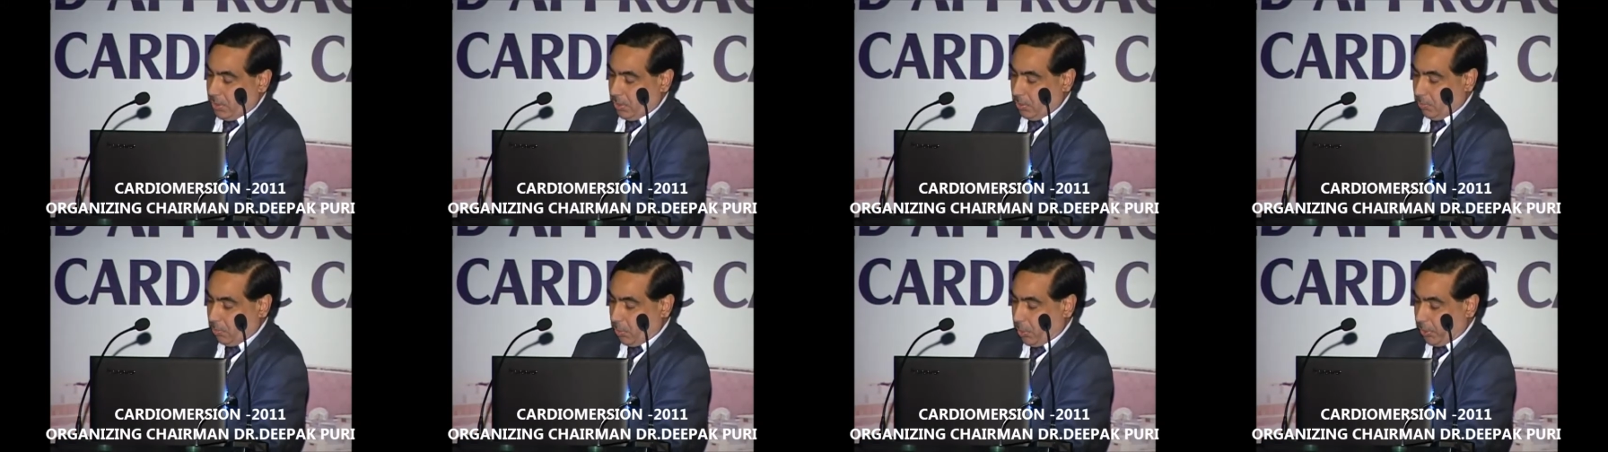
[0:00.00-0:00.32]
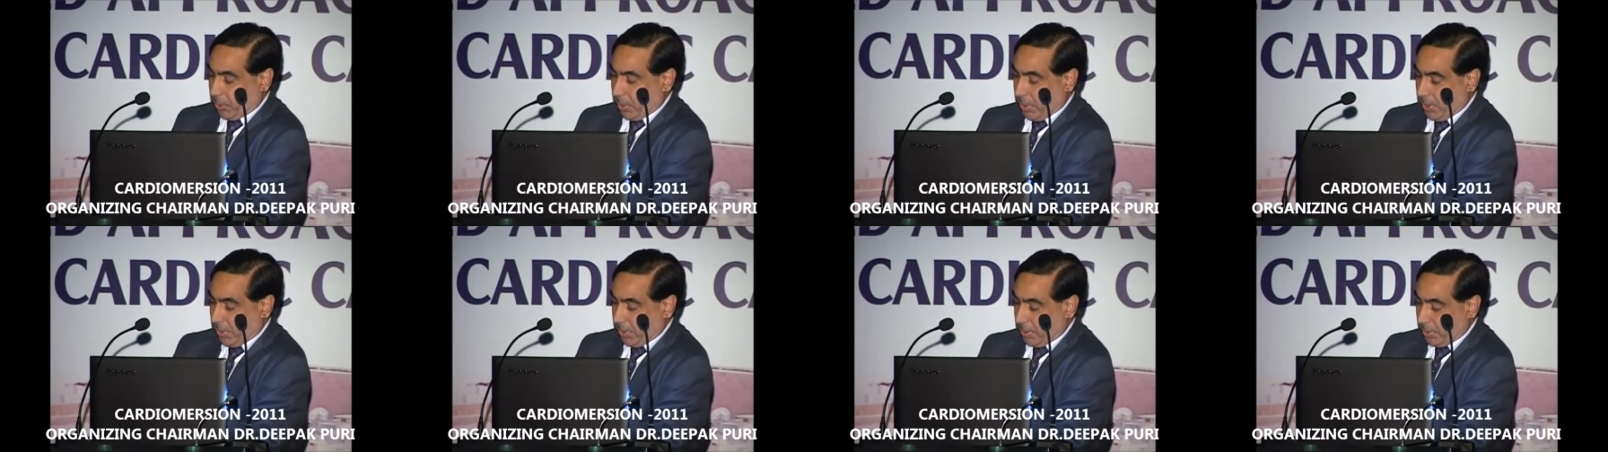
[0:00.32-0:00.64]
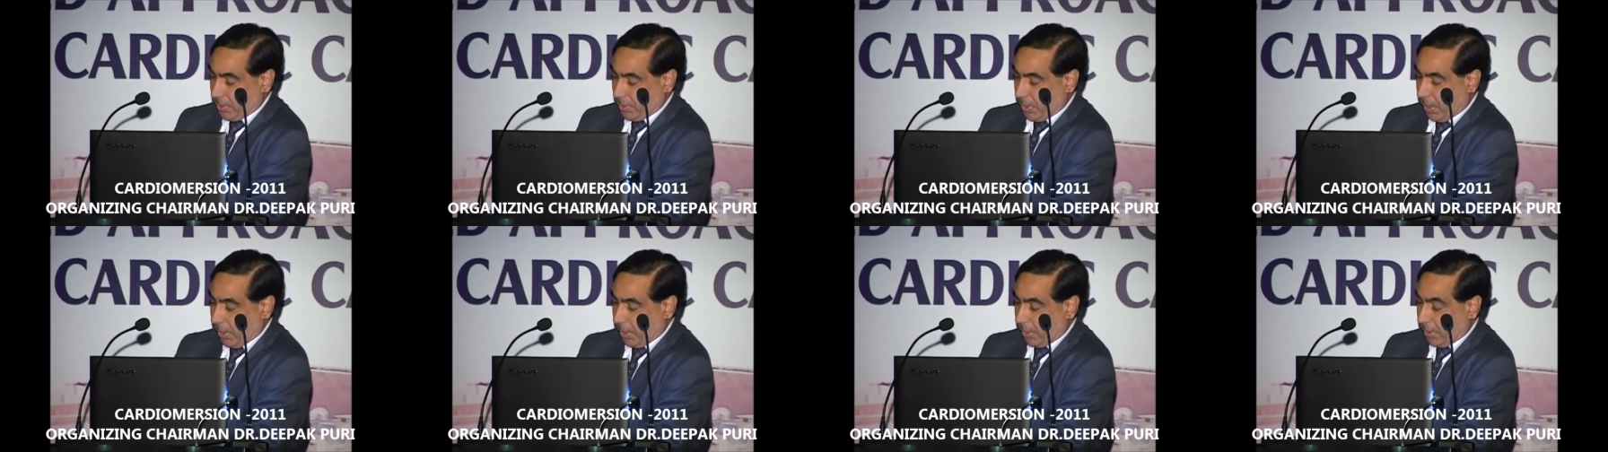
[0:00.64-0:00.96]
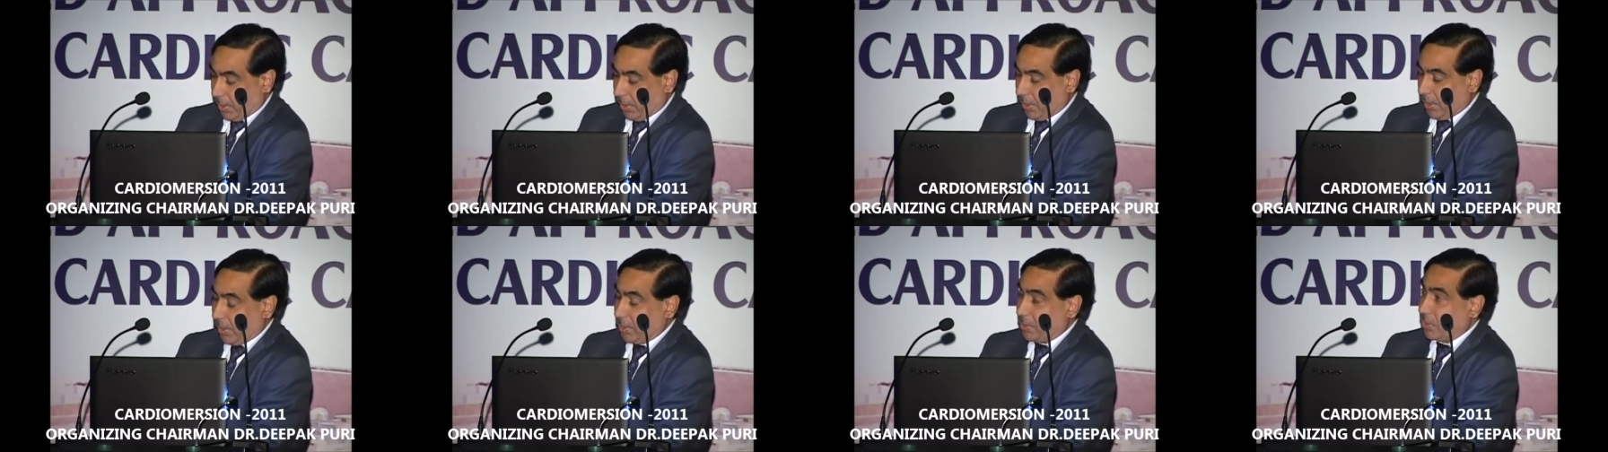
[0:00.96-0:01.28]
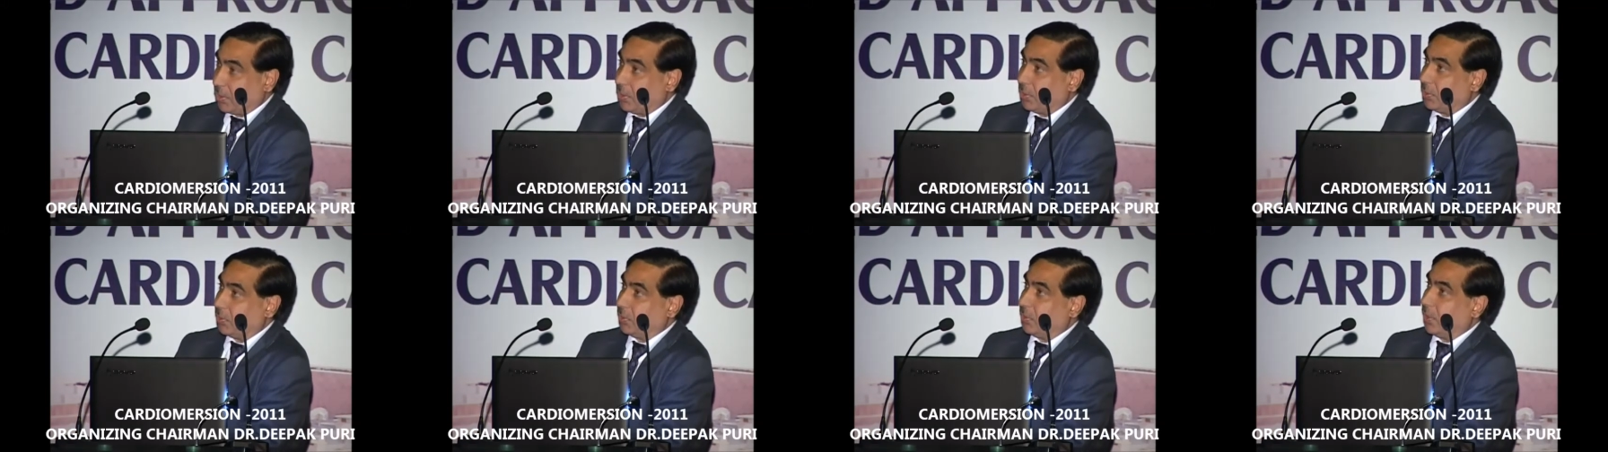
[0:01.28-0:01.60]
The mortality is directly
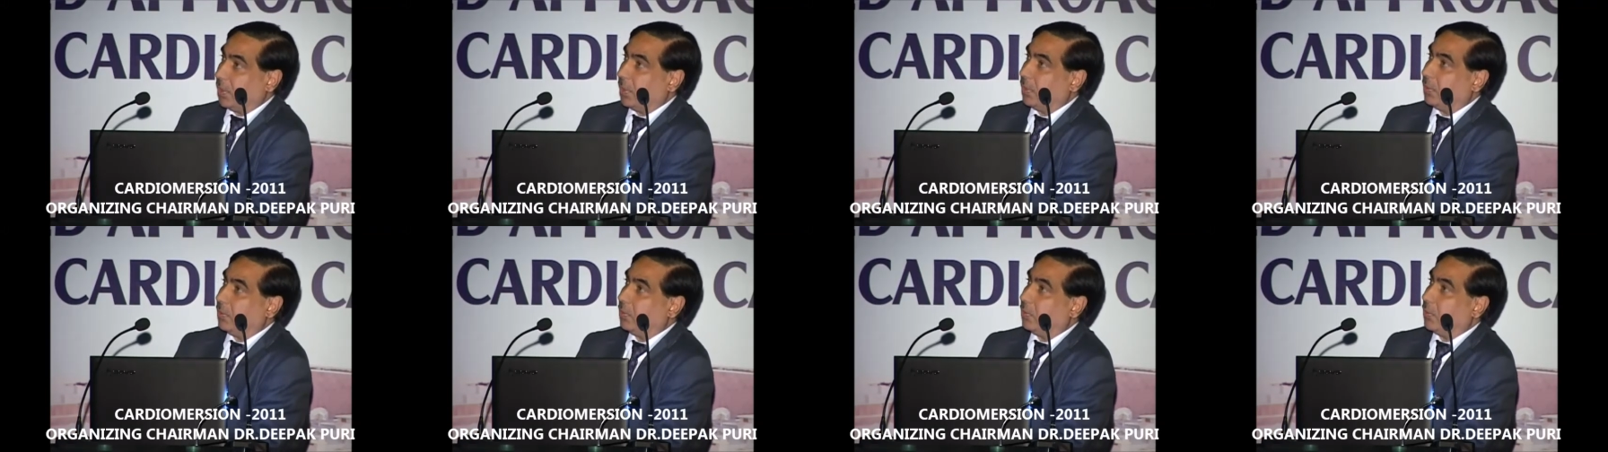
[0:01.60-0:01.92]
relation to the